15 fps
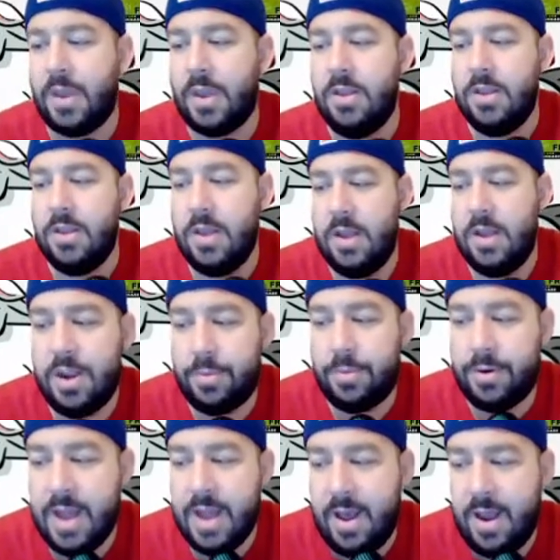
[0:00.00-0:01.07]
And then at
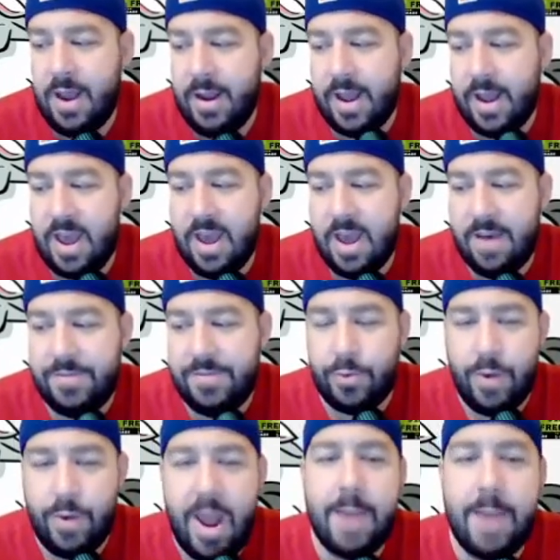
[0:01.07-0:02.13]
number 9, I have the
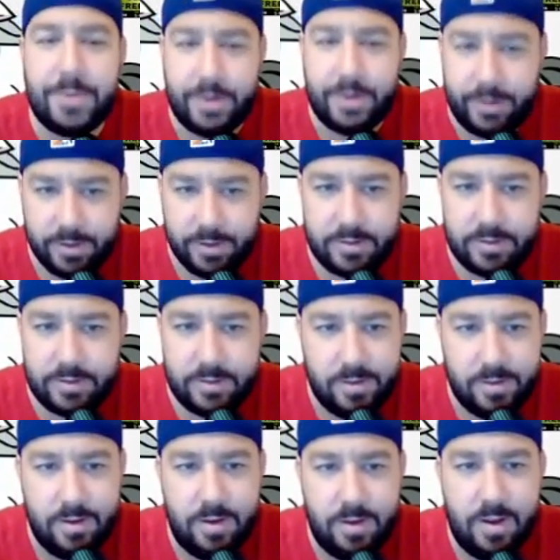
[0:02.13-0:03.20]
Raptors
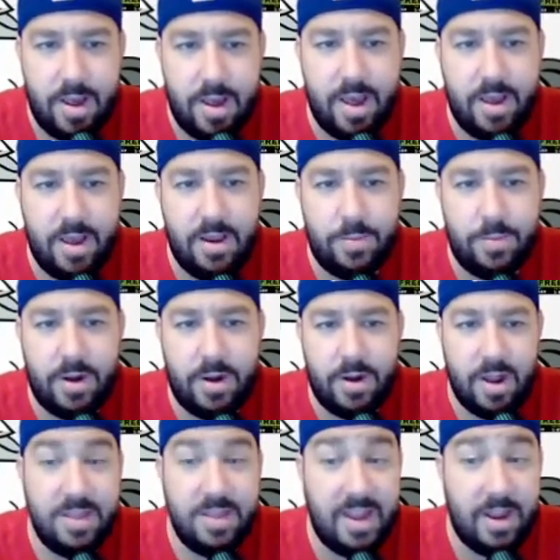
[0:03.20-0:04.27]
at number
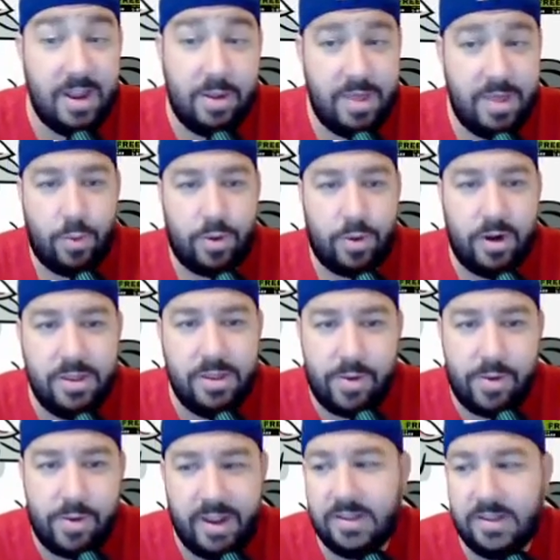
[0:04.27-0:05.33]
9. They weren't in the
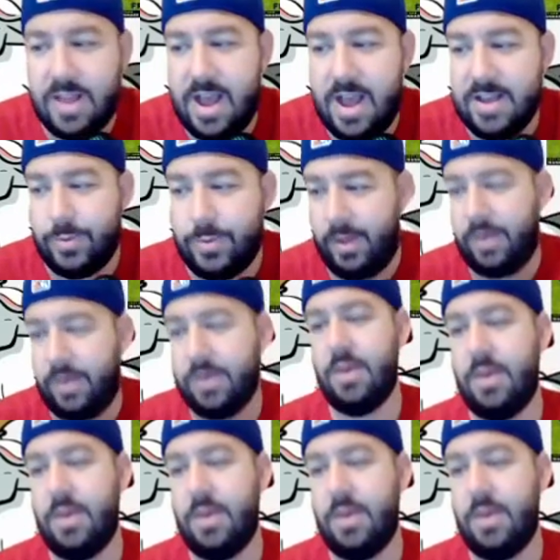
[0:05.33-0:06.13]
rankings last week.